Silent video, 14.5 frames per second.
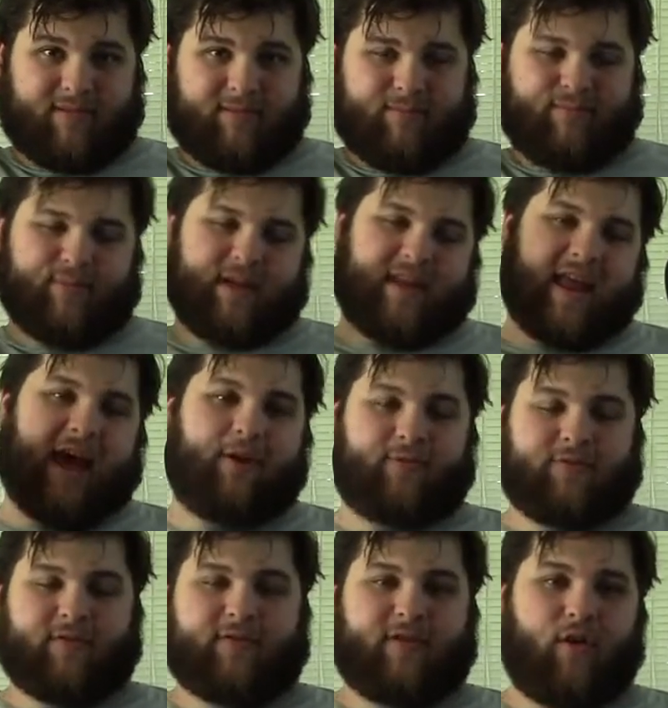been out
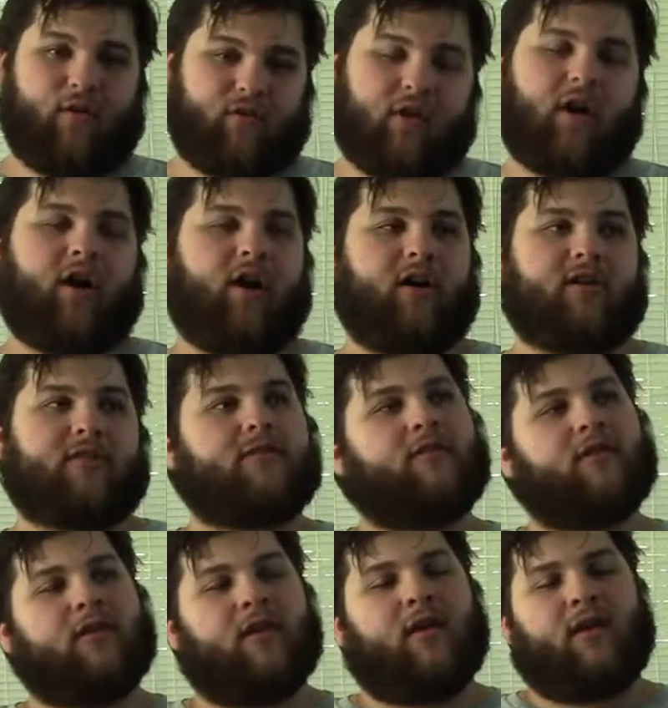for so long.
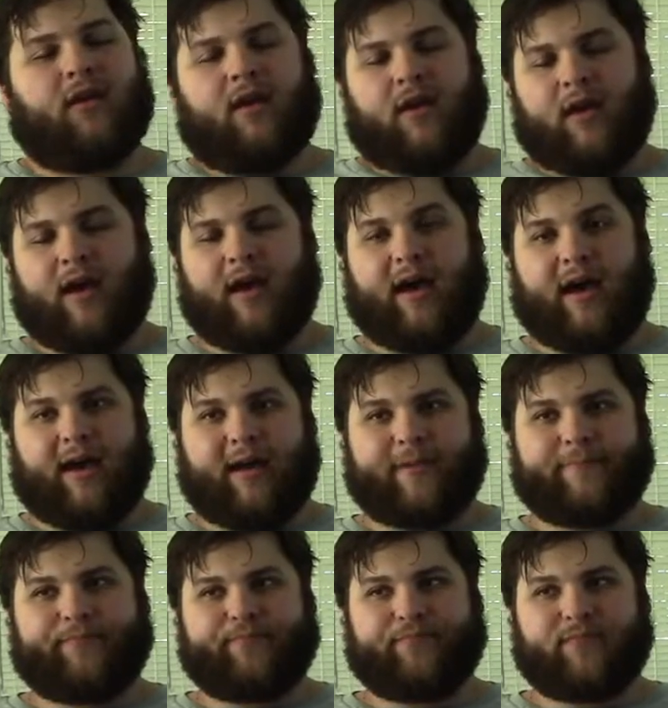Uh,
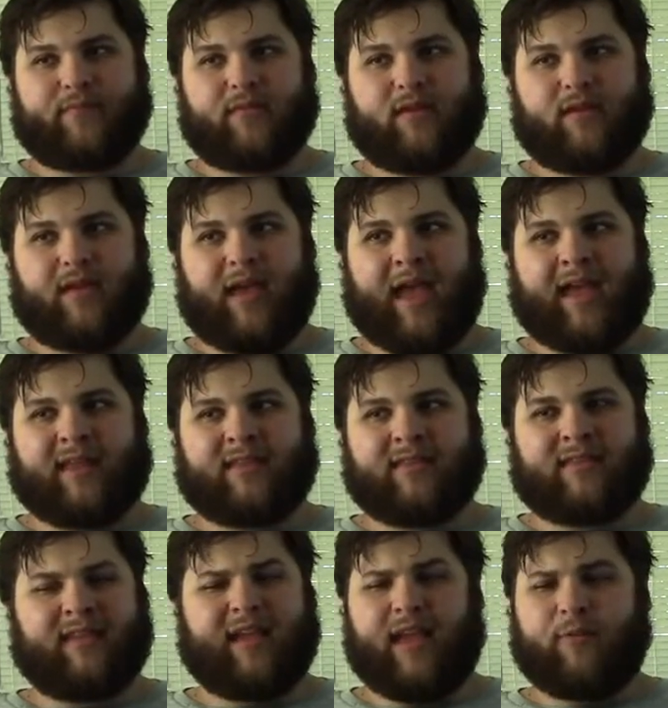and
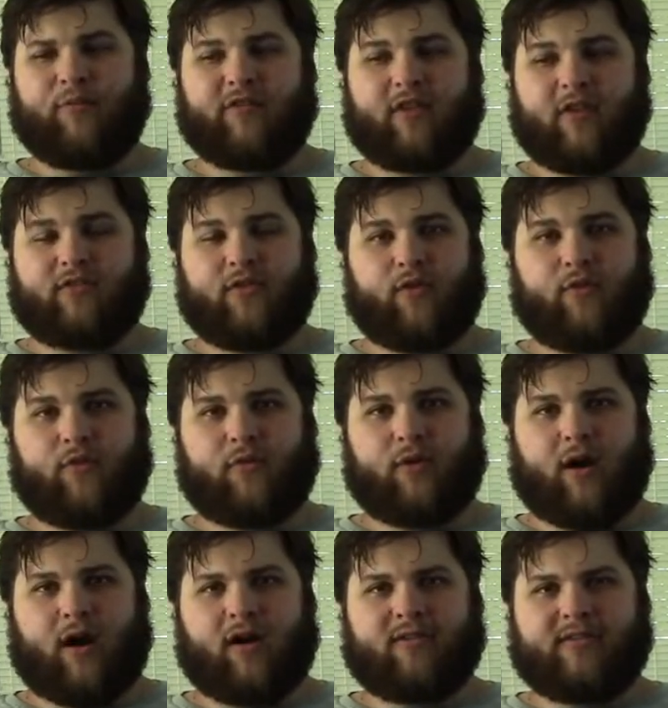the game was also
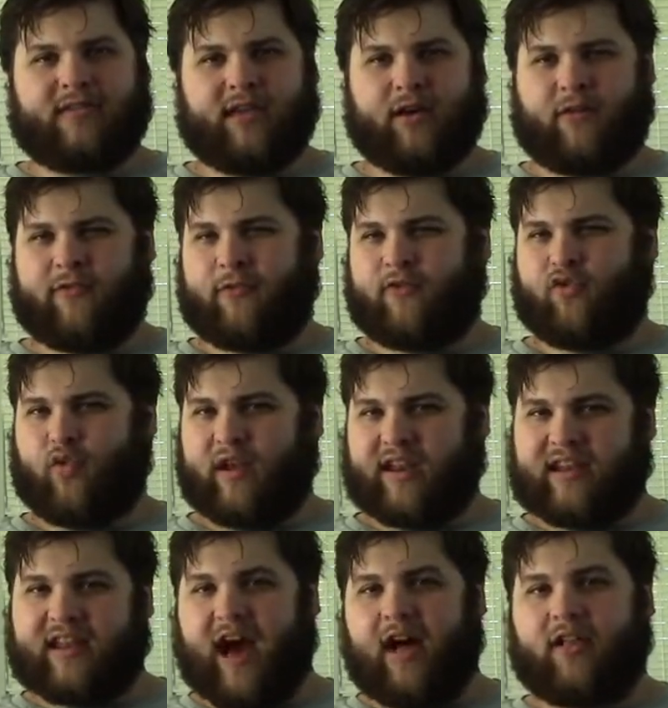on sale for
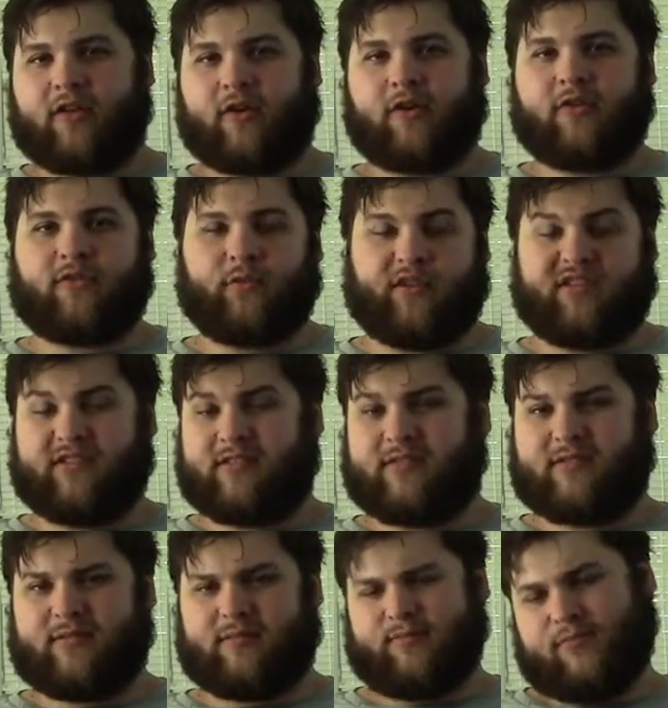$20, which
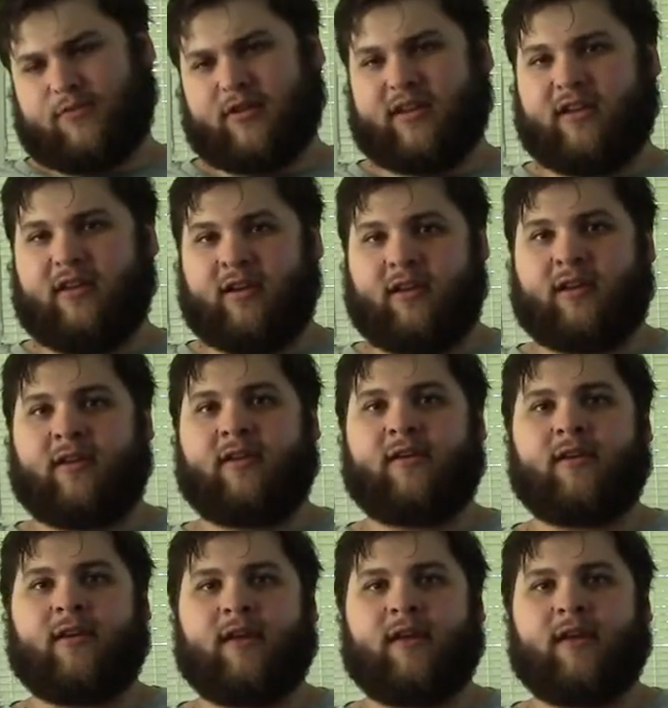is pretty good.